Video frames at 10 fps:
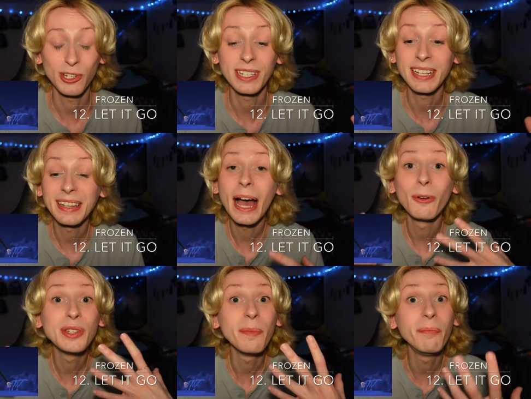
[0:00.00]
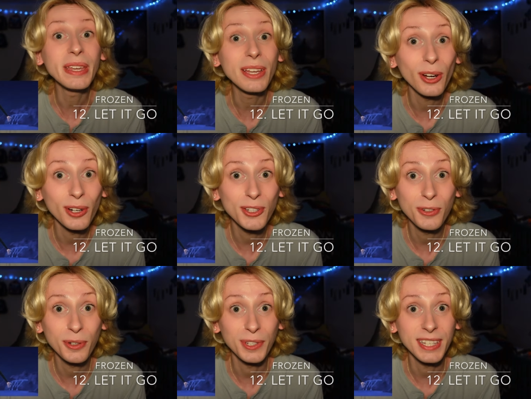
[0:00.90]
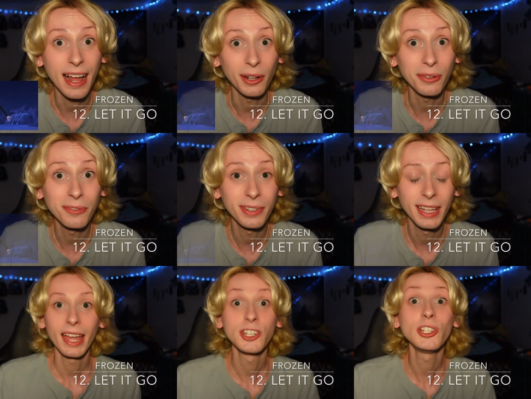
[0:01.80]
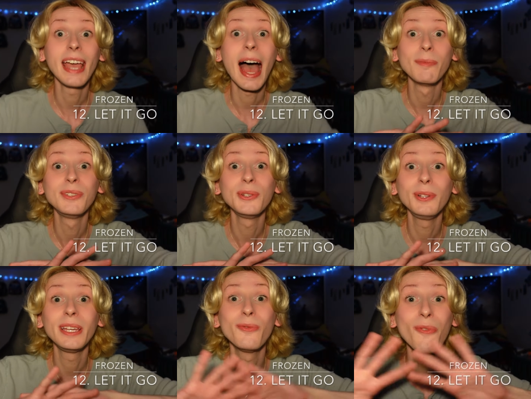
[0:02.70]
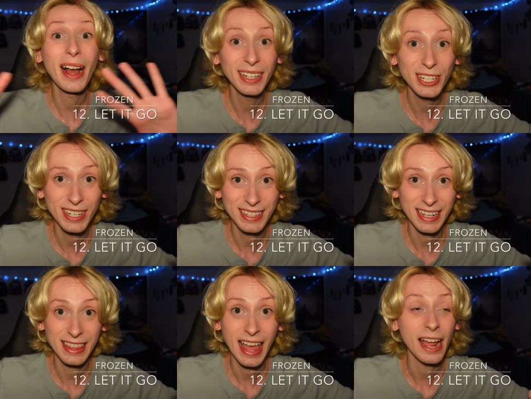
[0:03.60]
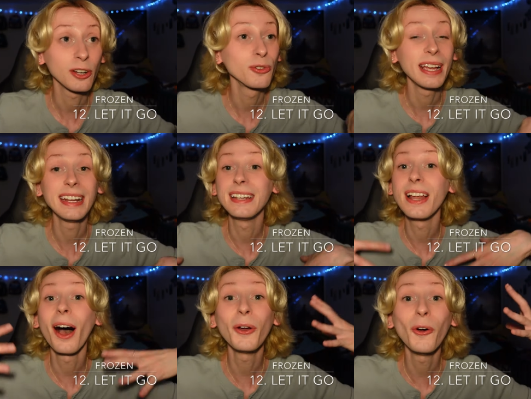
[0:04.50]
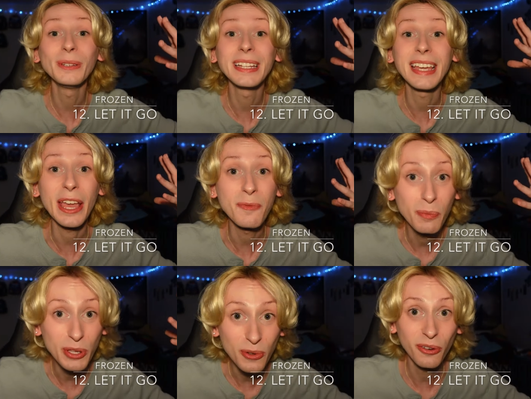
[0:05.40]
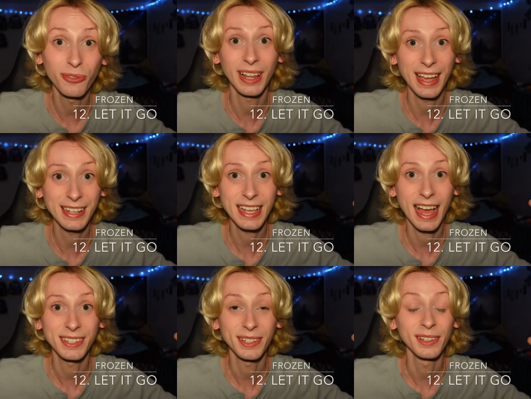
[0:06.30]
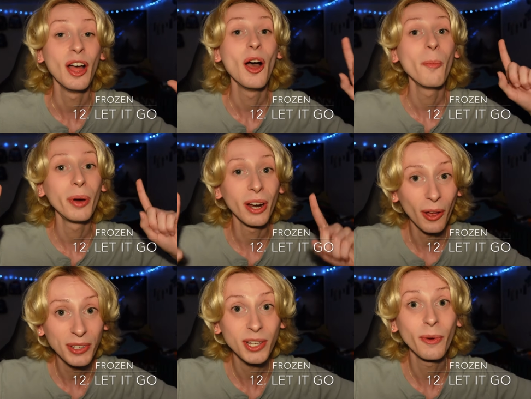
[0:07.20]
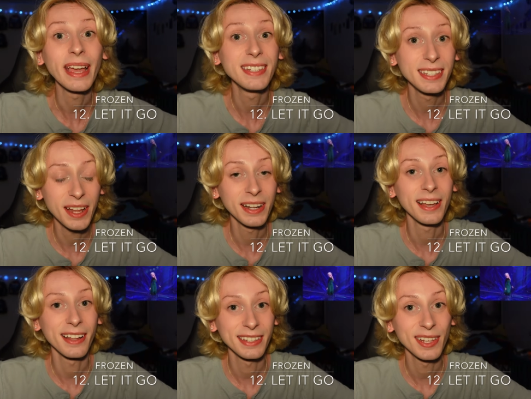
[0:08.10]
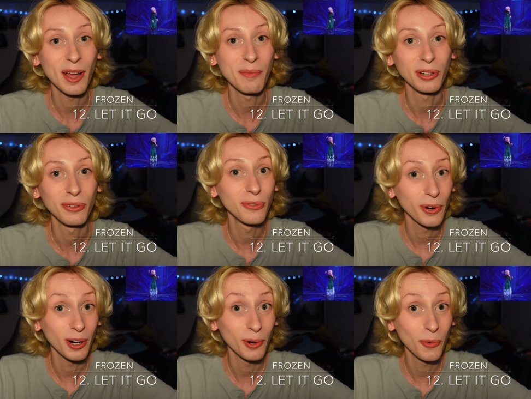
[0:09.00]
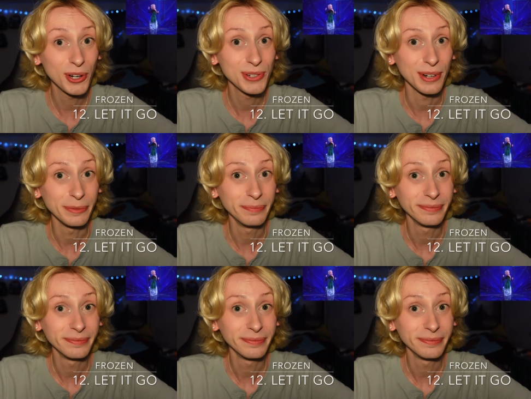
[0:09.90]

She's allowed to be her true self and she absolutely relishes in that, creating not only a beautiful ice castle, but also a stunning ensemble for her wardrobe.